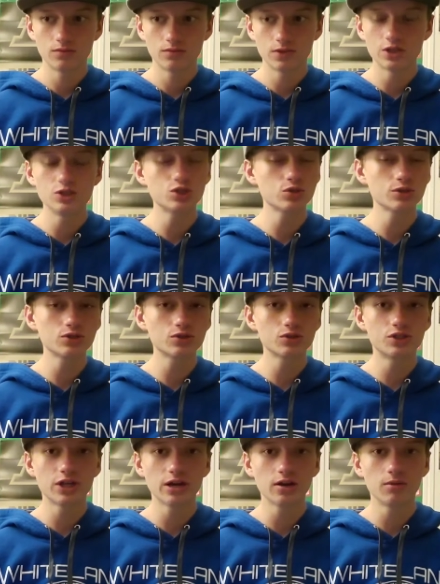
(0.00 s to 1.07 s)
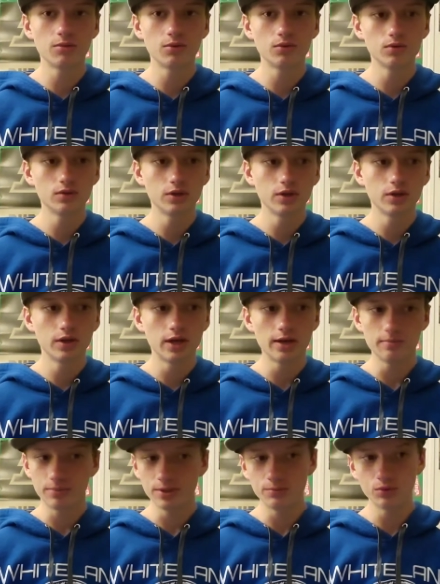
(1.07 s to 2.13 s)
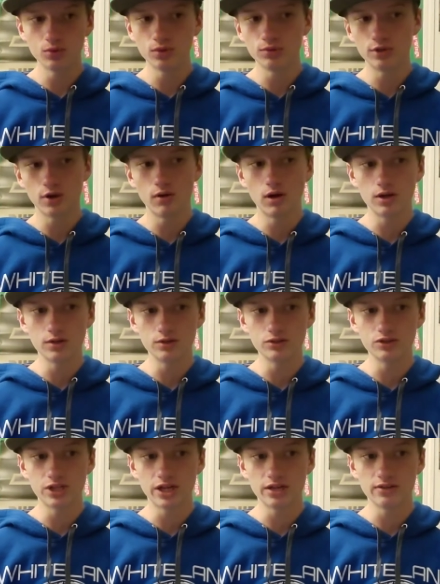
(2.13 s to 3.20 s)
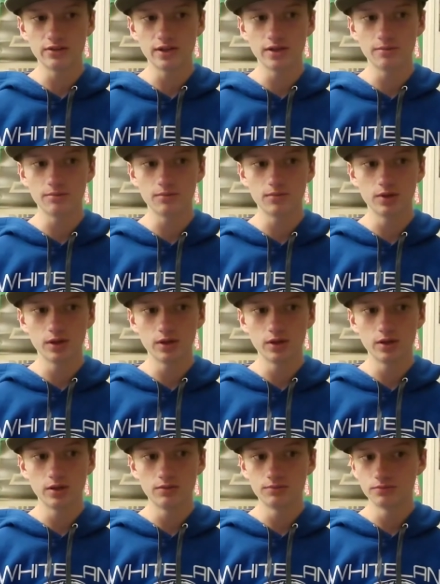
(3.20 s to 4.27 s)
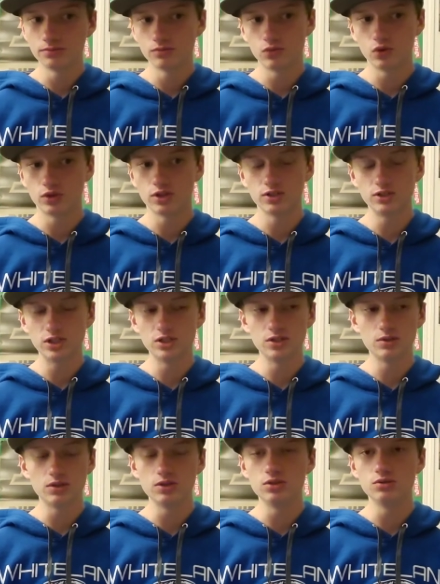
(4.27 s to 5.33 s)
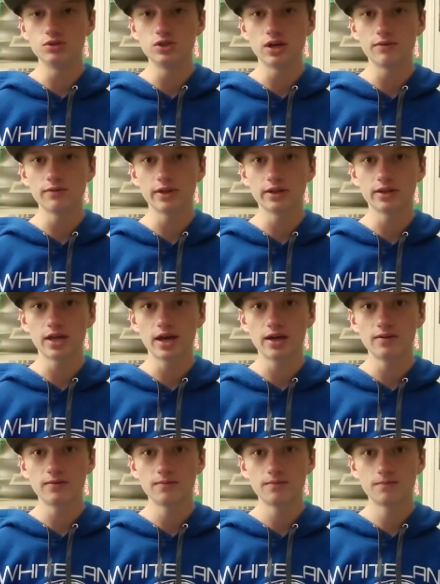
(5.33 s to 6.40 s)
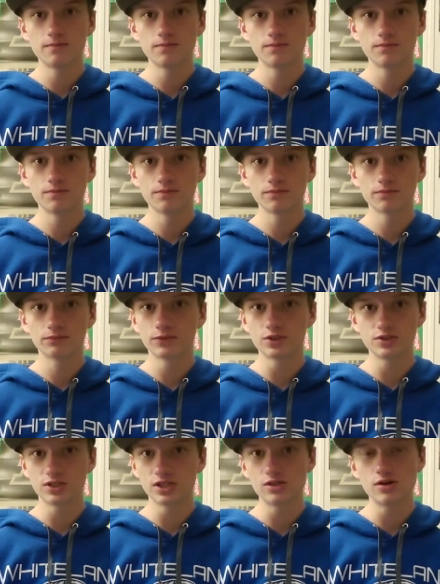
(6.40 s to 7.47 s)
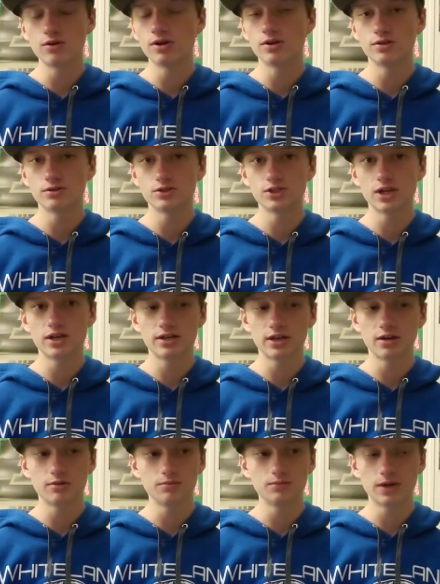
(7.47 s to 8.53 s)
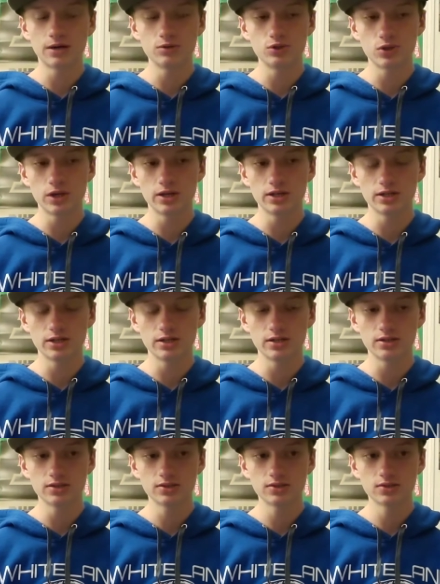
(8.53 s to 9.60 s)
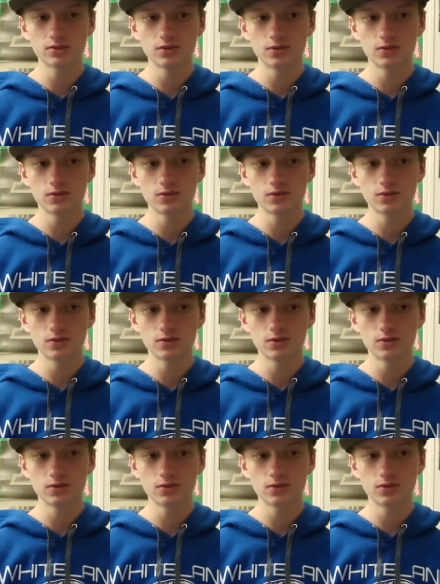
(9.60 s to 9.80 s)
injuries are terrible and people who don't understand them will continue to do stuff like that because they don't understand how, how draining it is